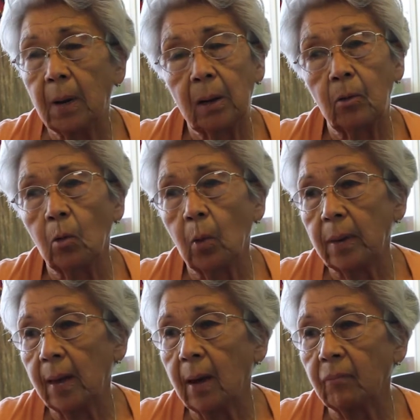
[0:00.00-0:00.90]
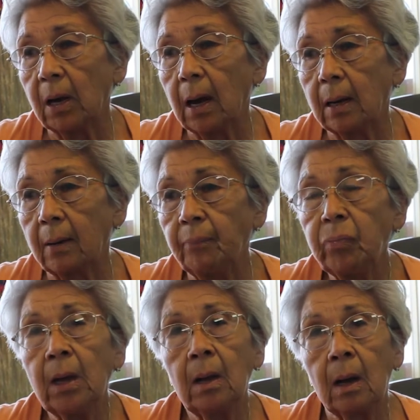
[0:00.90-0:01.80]
I don't know why they haven't got them
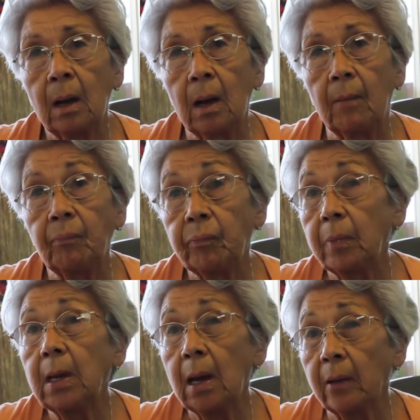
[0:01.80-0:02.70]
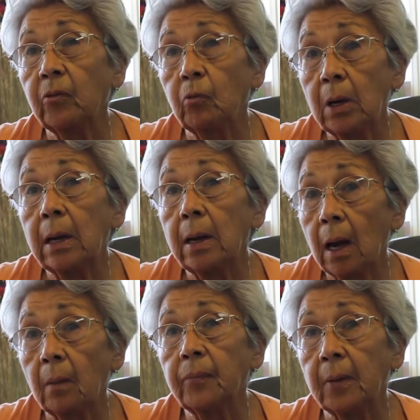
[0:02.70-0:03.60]
um, it has really
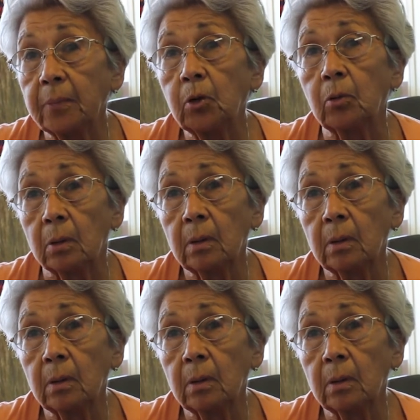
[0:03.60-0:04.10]
helped them too.